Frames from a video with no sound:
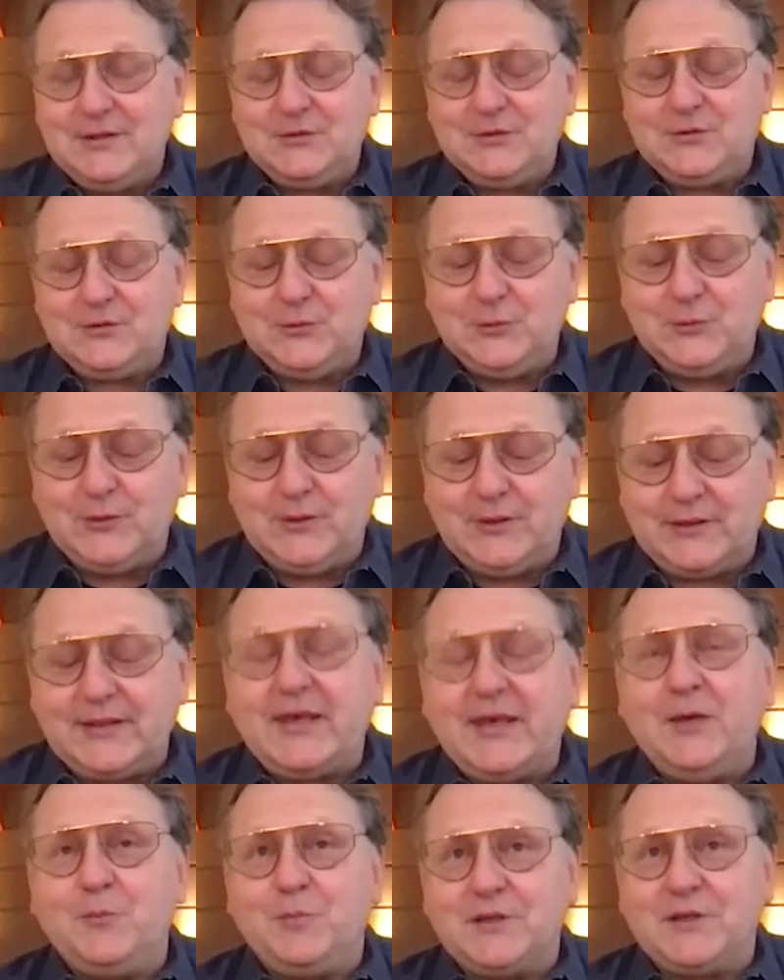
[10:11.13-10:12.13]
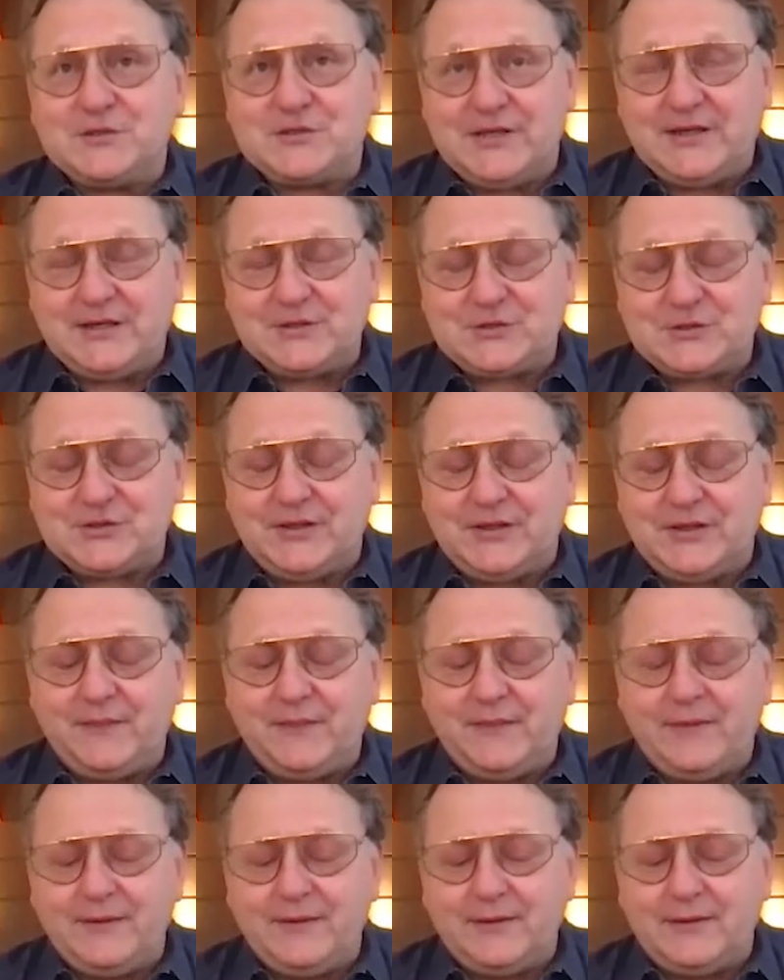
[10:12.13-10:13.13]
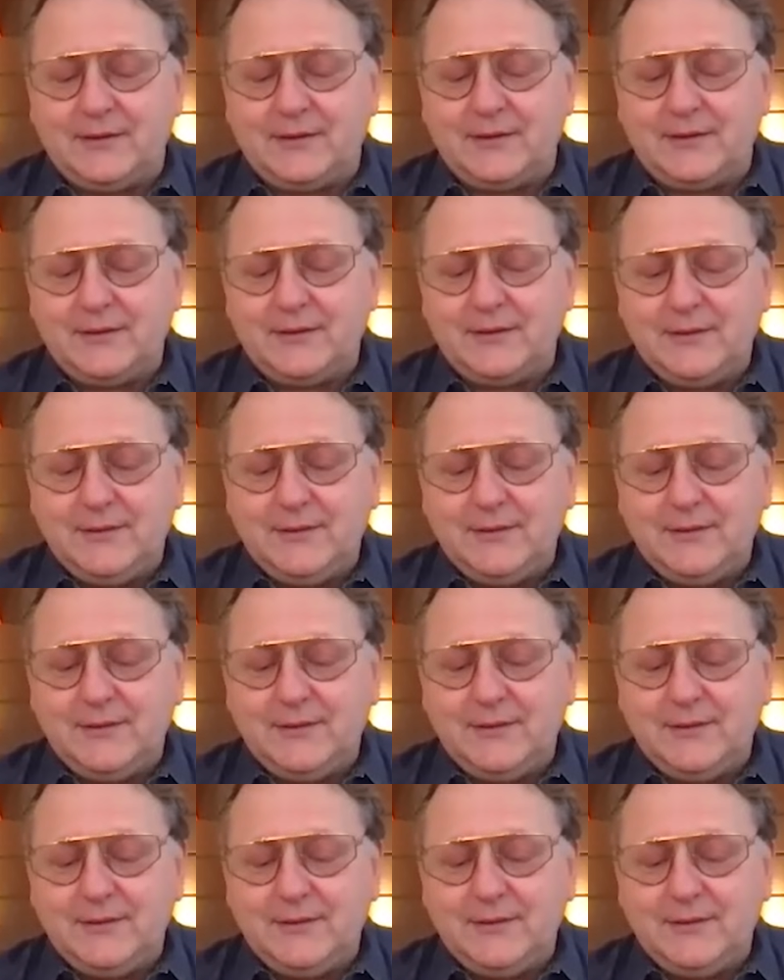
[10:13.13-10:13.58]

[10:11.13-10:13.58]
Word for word: to uh, K plus S, and uh,